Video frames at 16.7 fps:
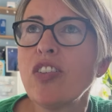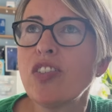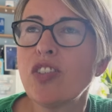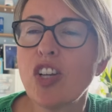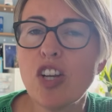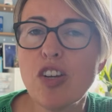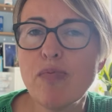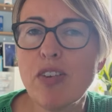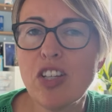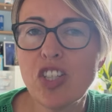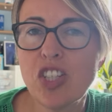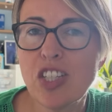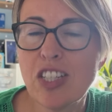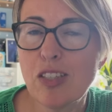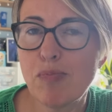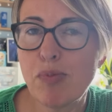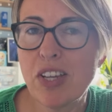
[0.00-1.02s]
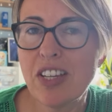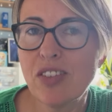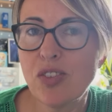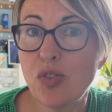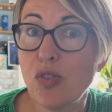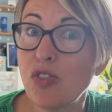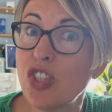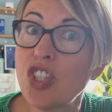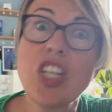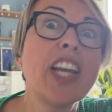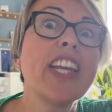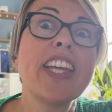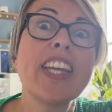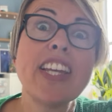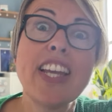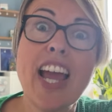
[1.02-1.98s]
so much is being sort of
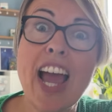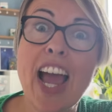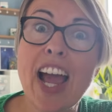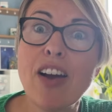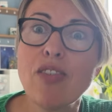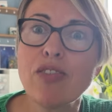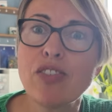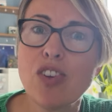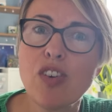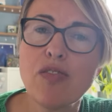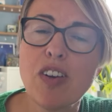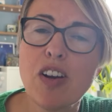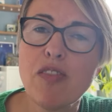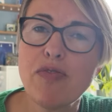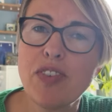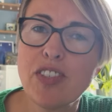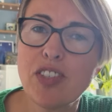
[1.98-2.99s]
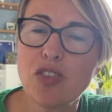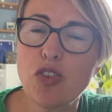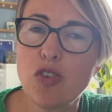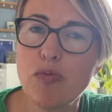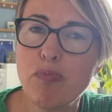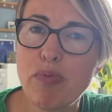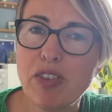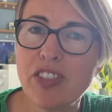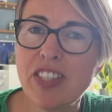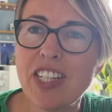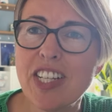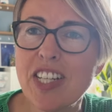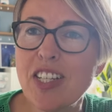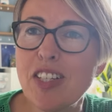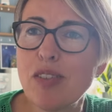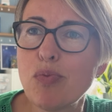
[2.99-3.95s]
shaken out of our physical
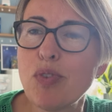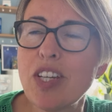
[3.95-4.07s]
bodies.